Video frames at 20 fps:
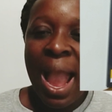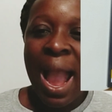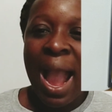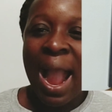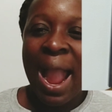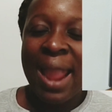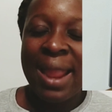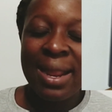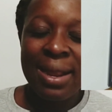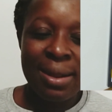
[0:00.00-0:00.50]

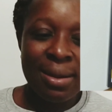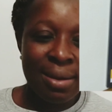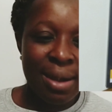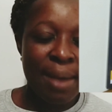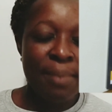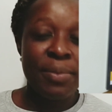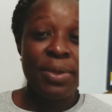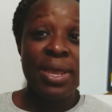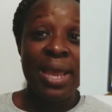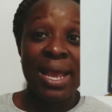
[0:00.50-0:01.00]

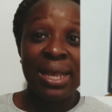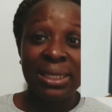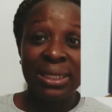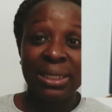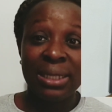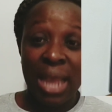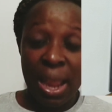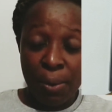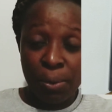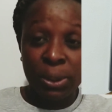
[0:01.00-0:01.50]

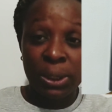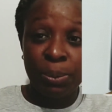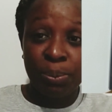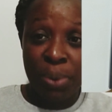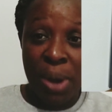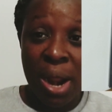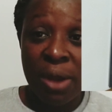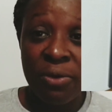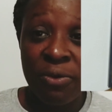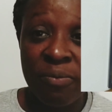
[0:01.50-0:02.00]
Yes, I was
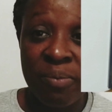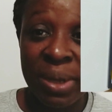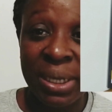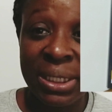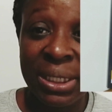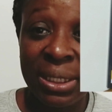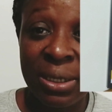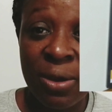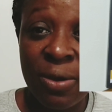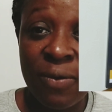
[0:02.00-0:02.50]
proud of
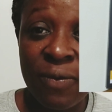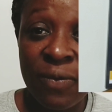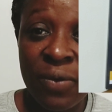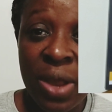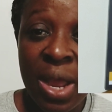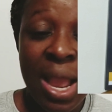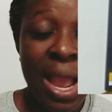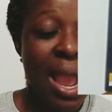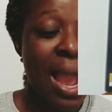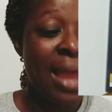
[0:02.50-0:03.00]
myself,
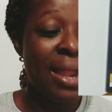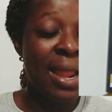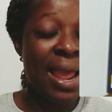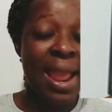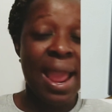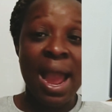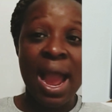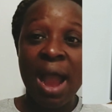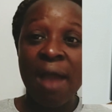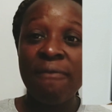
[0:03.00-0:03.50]
and I
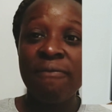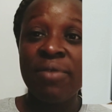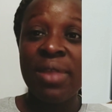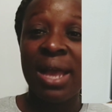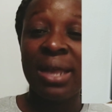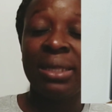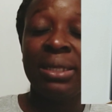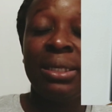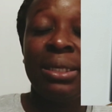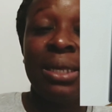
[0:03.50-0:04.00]
have
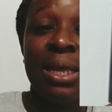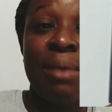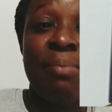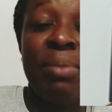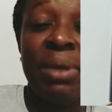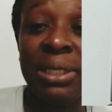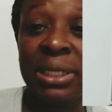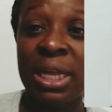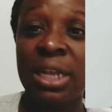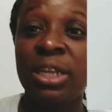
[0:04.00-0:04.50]
that
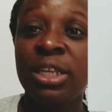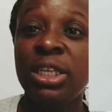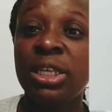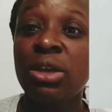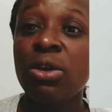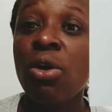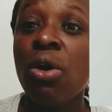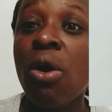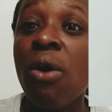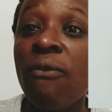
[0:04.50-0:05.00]

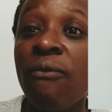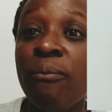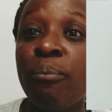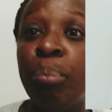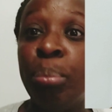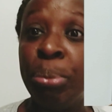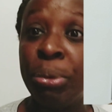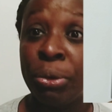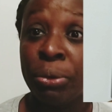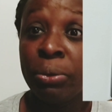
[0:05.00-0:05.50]
mentality of
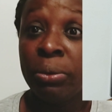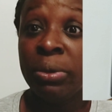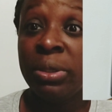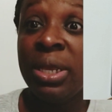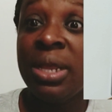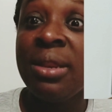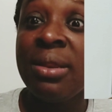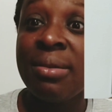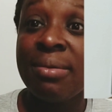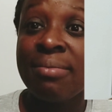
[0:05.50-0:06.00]

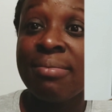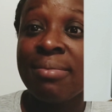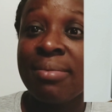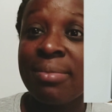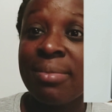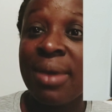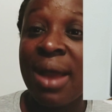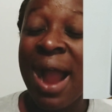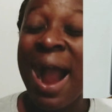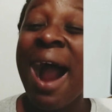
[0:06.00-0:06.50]
building
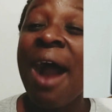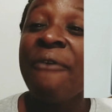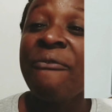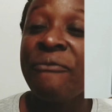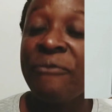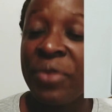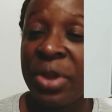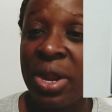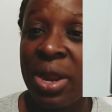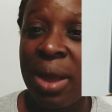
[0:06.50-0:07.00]

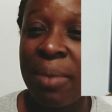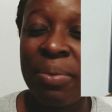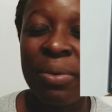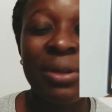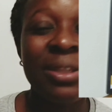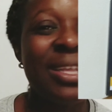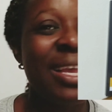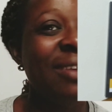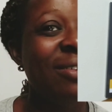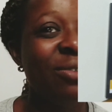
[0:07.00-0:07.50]
Africa,
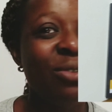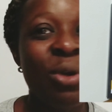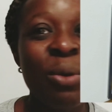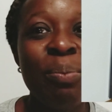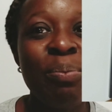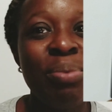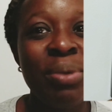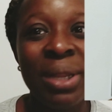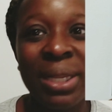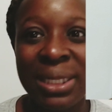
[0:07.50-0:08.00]
because there is no
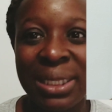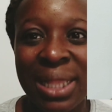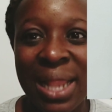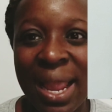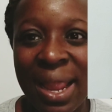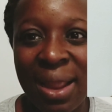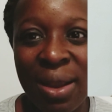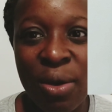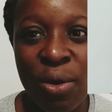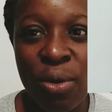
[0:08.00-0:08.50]
place
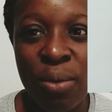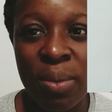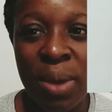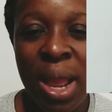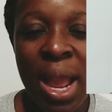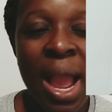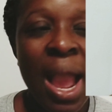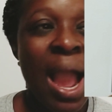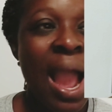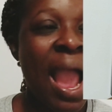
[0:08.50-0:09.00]
like home.
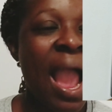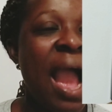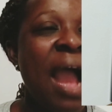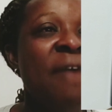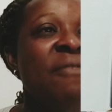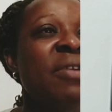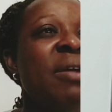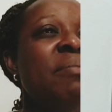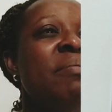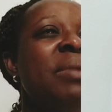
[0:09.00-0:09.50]
I
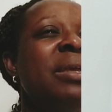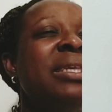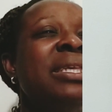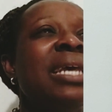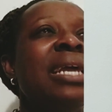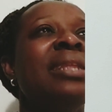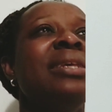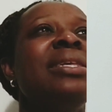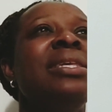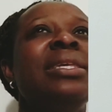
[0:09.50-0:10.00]
have that
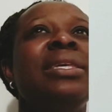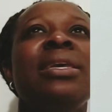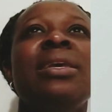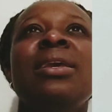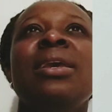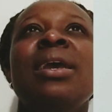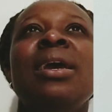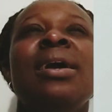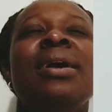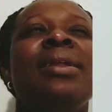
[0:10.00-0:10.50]

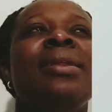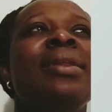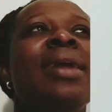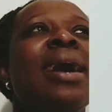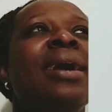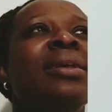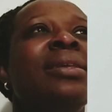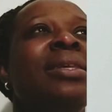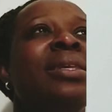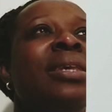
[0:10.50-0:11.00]
mentality
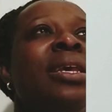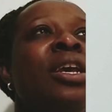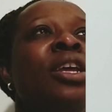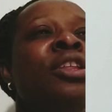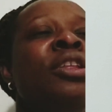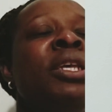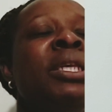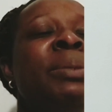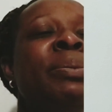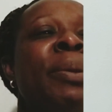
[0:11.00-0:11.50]
that
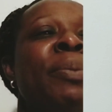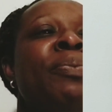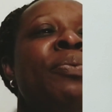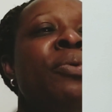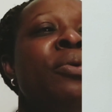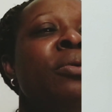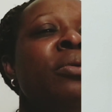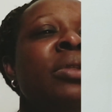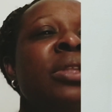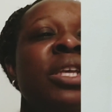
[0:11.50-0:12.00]
these
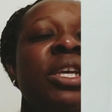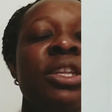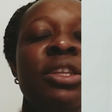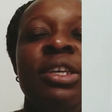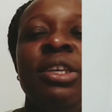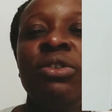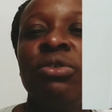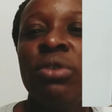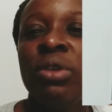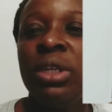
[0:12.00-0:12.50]
people did
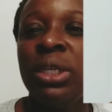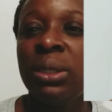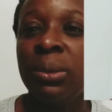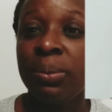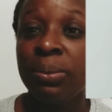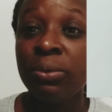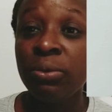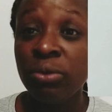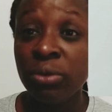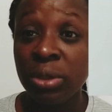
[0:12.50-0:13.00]
this, or these
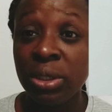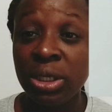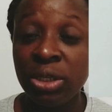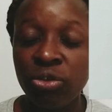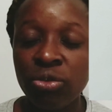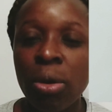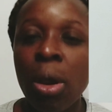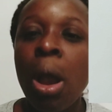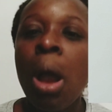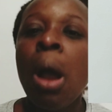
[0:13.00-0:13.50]
people do this, so,